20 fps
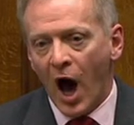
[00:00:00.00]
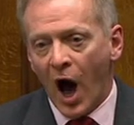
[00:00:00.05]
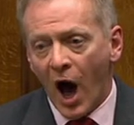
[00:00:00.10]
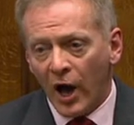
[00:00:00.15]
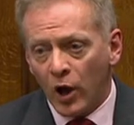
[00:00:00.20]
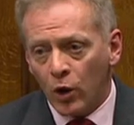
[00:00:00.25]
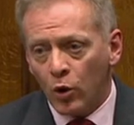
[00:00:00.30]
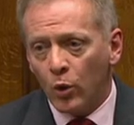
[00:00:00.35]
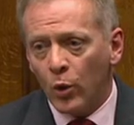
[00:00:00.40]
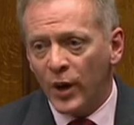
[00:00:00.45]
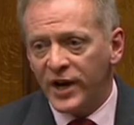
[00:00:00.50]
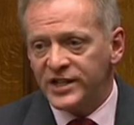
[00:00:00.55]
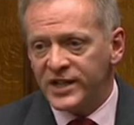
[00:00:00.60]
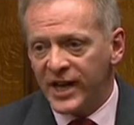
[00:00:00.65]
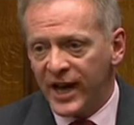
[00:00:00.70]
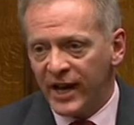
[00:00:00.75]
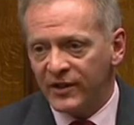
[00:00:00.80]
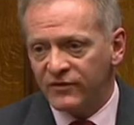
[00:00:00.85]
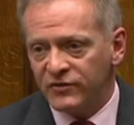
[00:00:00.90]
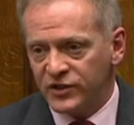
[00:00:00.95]
I always
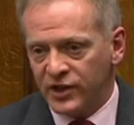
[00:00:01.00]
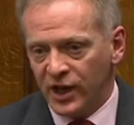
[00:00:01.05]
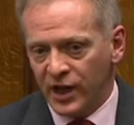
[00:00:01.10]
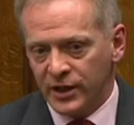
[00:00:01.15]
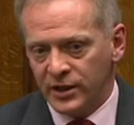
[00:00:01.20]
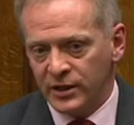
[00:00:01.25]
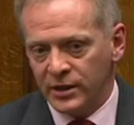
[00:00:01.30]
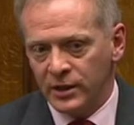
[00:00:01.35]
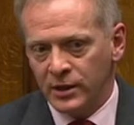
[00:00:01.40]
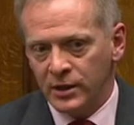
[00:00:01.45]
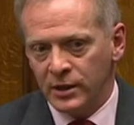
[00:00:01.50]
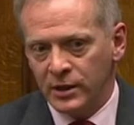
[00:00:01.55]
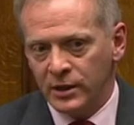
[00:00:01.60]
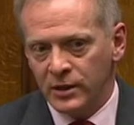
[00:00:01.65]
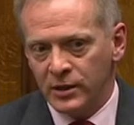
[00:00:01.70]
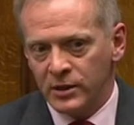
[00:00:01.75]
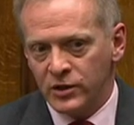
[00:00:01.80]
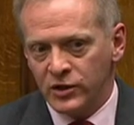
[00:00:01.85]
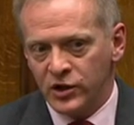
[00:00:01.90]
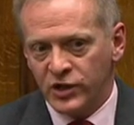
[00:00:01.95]
have done
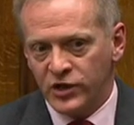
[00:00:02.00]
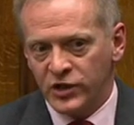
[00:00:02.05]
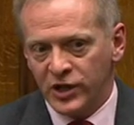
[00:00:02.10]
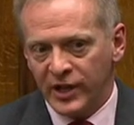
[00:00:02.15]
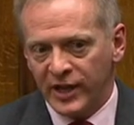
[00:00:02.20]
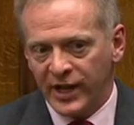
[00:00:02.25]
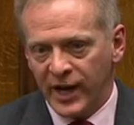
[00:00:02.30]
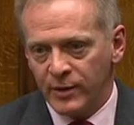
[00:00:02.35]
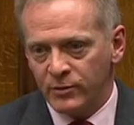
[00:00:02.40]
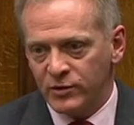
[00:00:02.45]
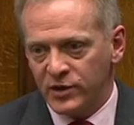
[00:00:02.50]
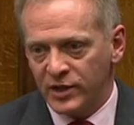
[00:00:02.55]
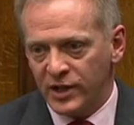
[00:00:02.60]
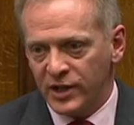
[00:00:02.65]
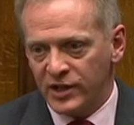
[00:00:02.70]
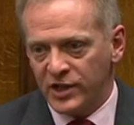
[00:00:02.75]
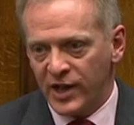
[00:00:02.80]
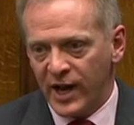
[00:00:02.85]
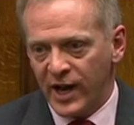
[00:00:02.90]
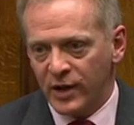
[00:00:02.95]
since I came to
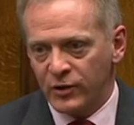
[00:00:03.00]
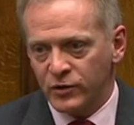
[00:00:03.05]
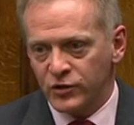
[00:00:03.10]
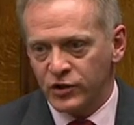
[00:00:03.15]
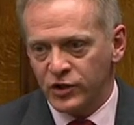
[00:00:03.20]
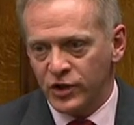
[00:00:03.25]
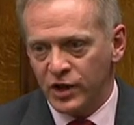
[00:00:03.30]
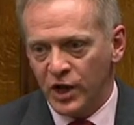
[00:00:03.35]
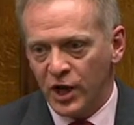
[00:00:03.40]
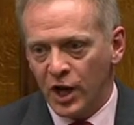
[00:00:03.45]
this House